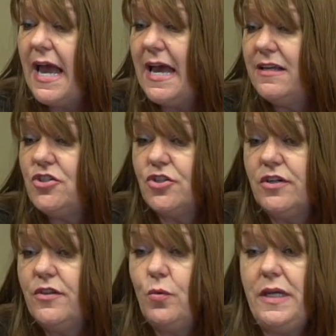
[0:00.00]
And
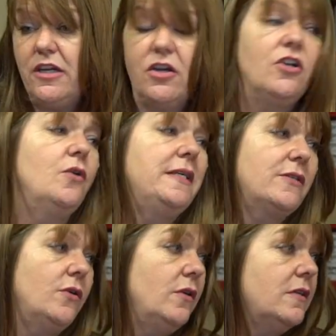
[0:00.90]
during the week, you can always
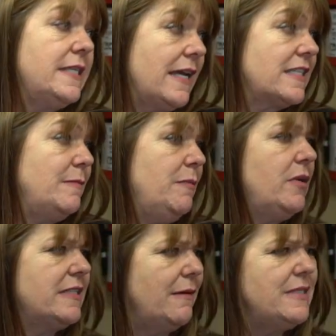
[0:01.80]
call or text me
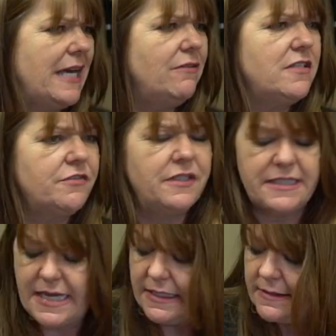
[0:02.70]
because I'm down different
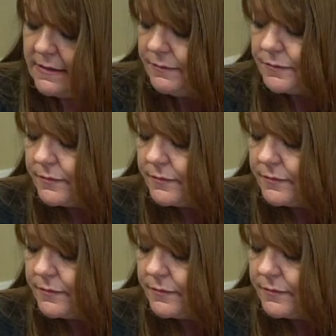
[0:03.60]
days.